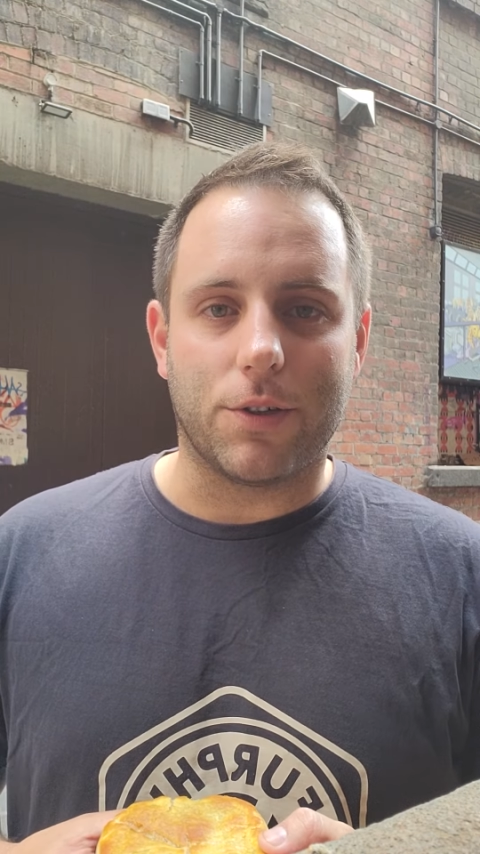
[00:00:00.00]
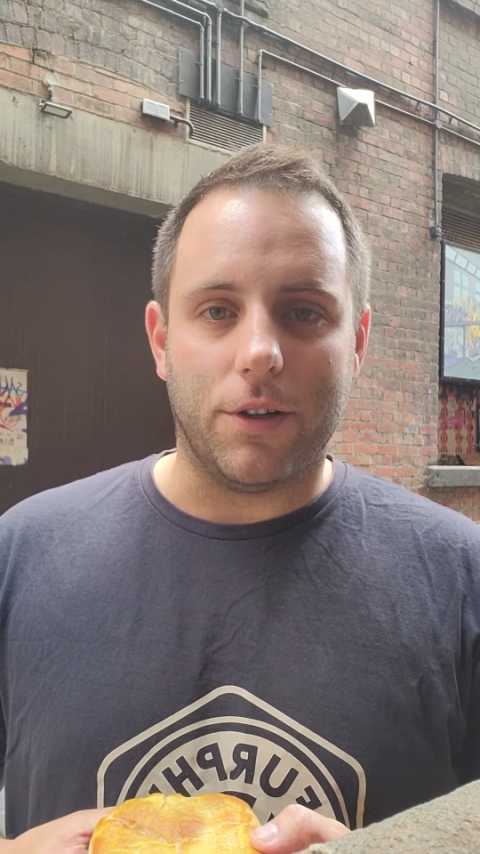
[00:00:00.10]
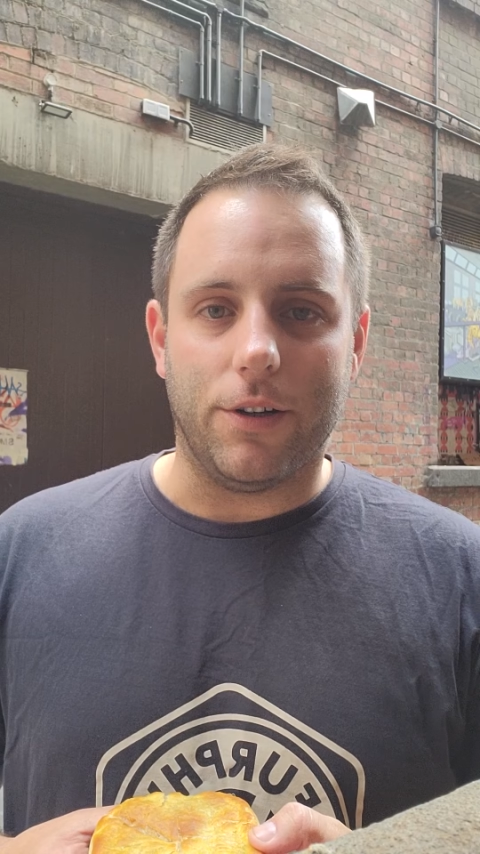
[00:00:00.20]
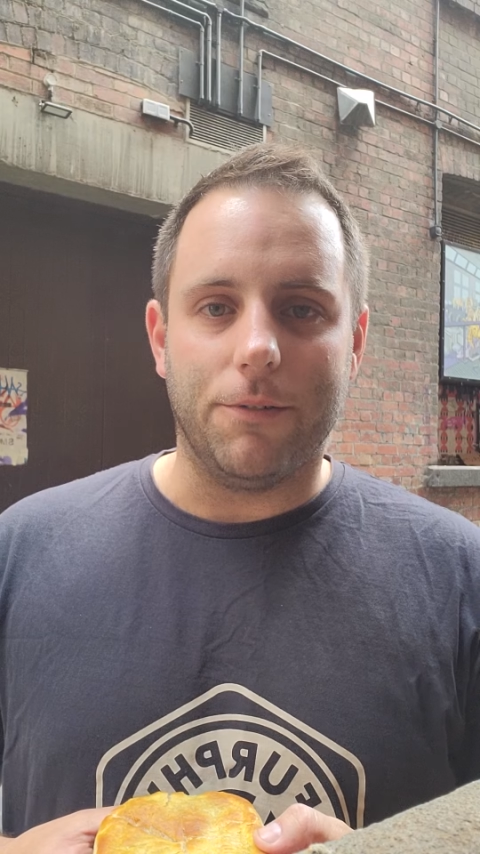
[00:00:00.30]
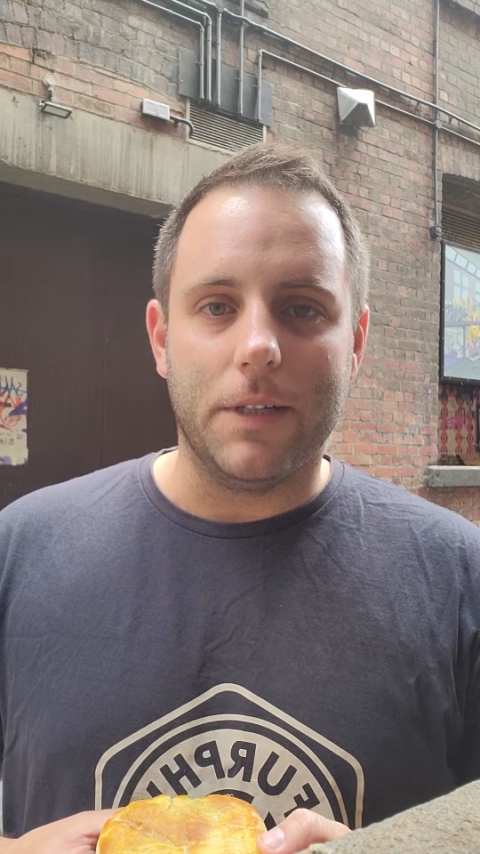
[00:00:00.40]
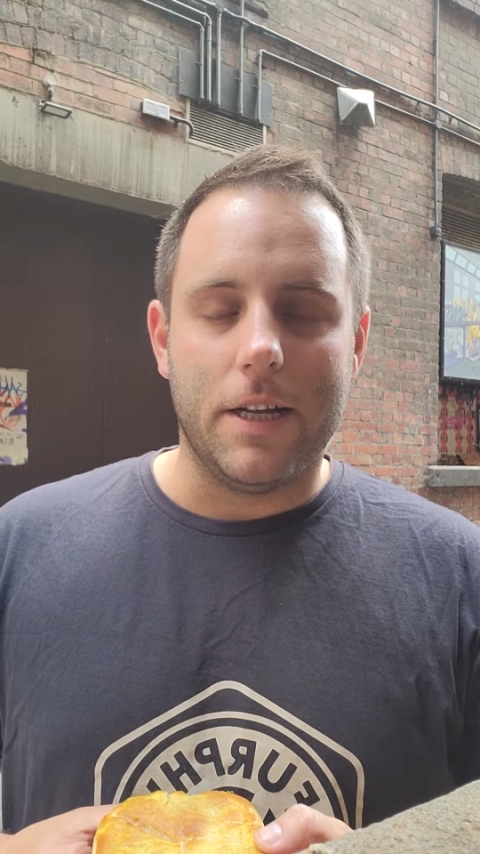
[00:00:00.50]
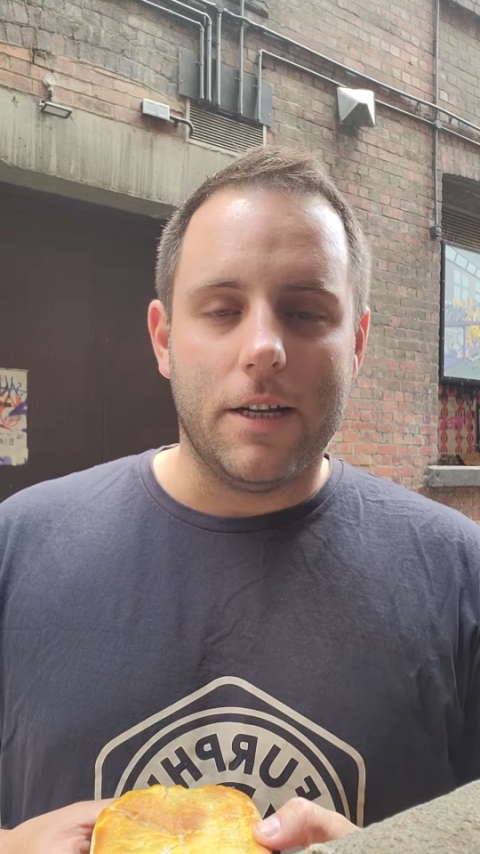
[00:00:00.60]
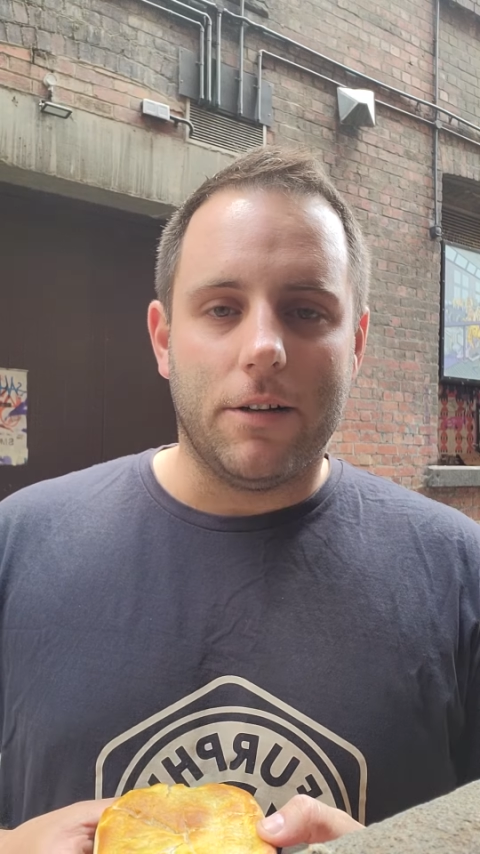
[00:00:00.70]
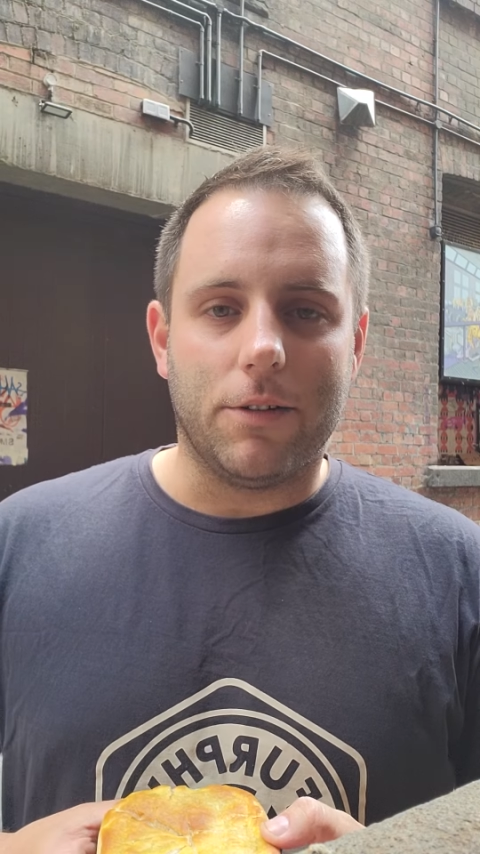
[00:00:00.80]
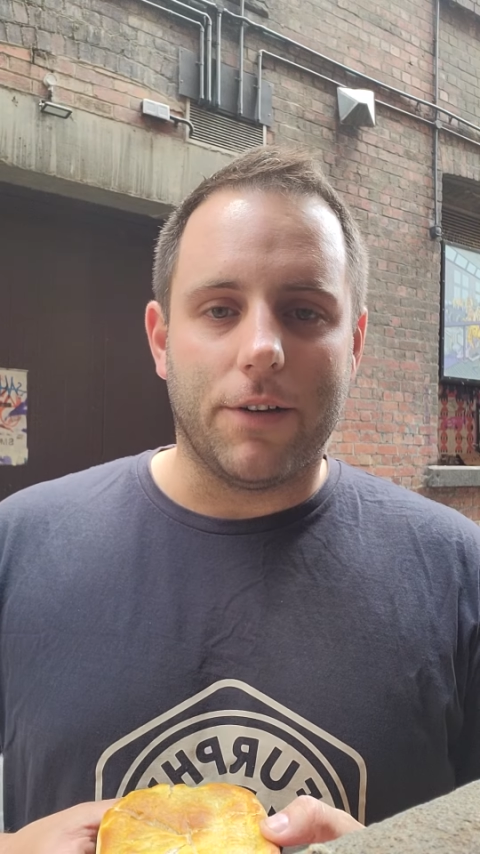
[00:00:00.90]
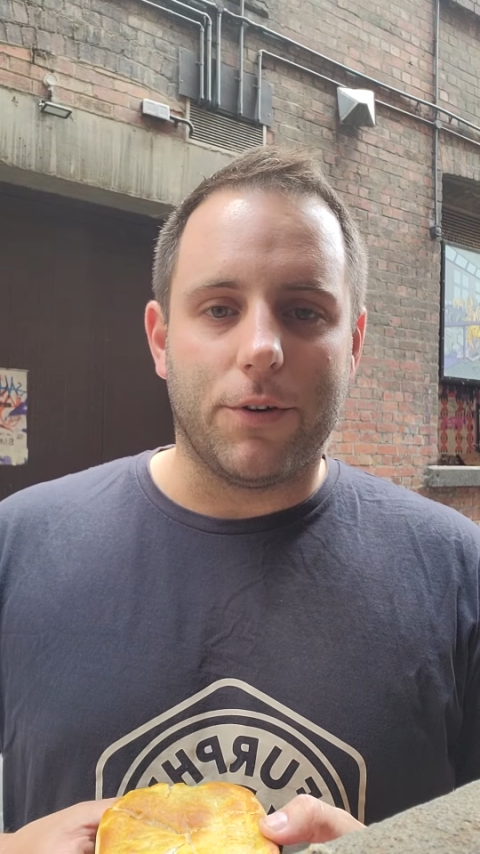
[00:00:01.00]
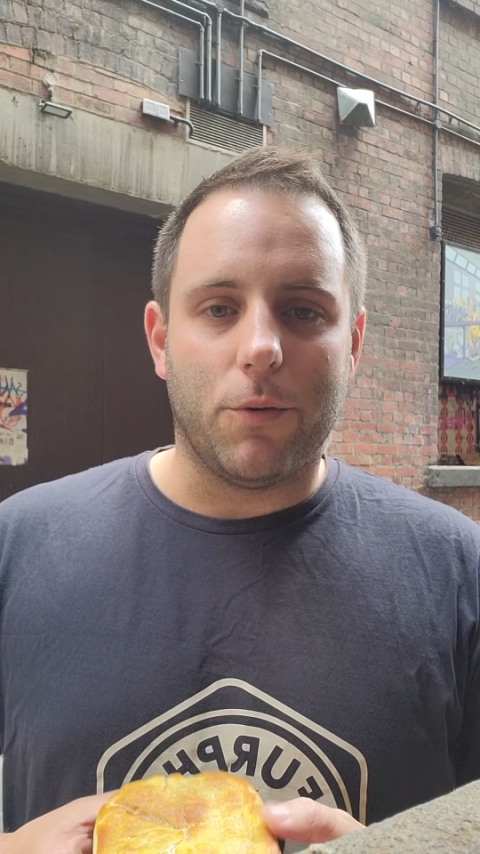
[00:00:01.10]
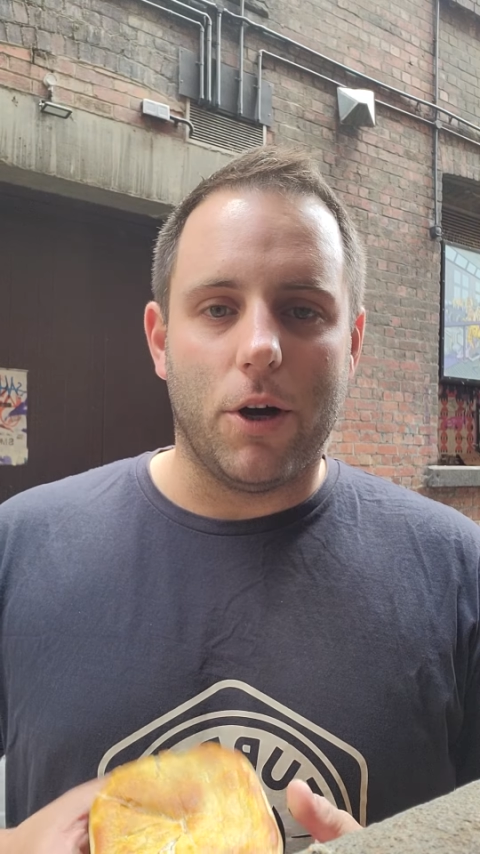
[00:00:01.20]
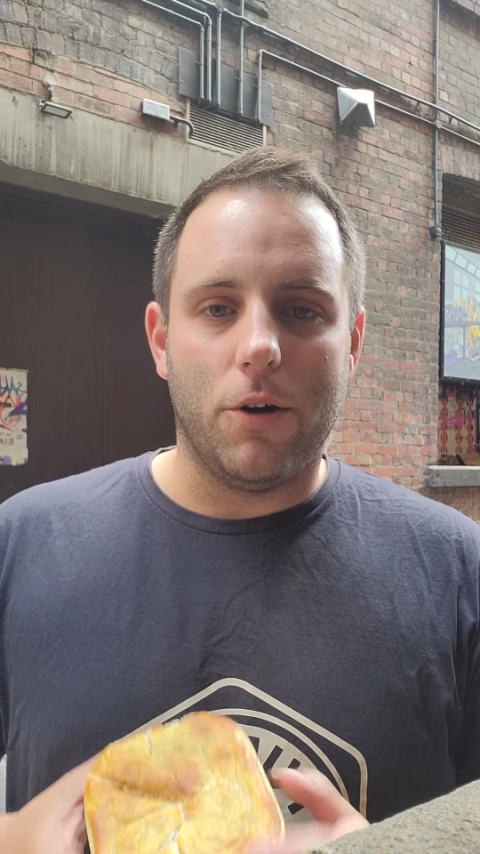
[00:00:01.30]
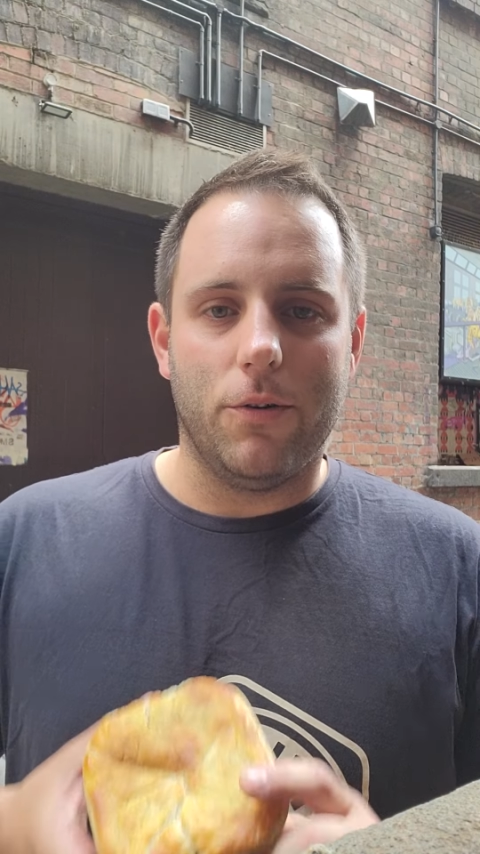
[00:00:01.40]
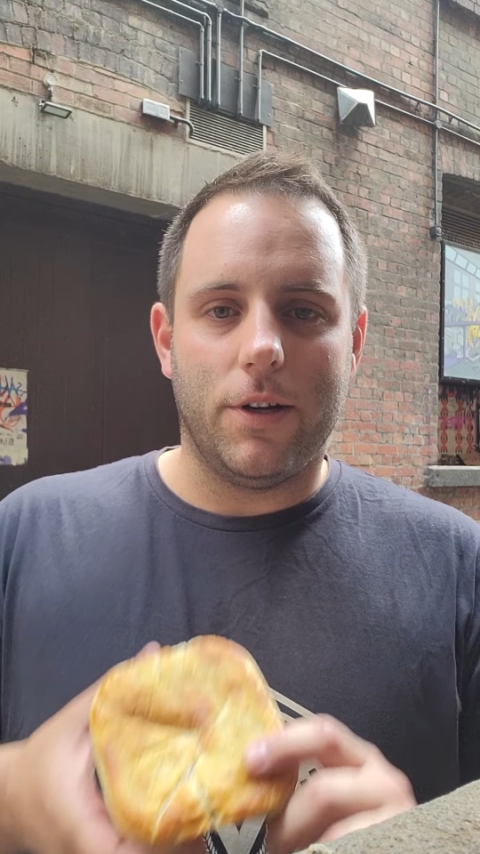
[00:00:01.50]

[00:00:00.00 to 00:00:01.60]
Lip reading: so I'll give it a whirl.